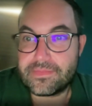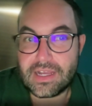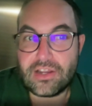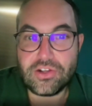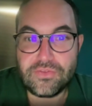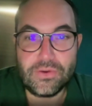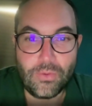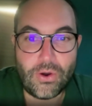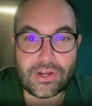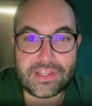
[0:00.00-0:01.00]
A lot of the
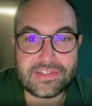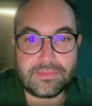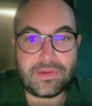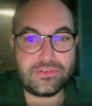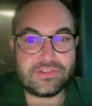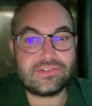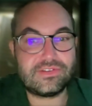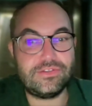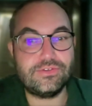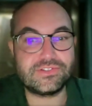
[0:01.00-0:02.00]
work is about
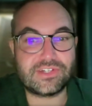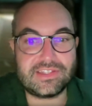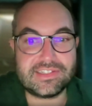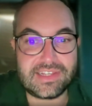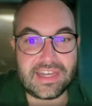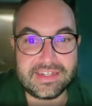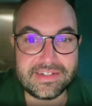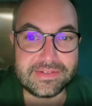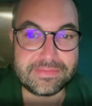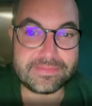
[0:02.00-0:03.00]
user design.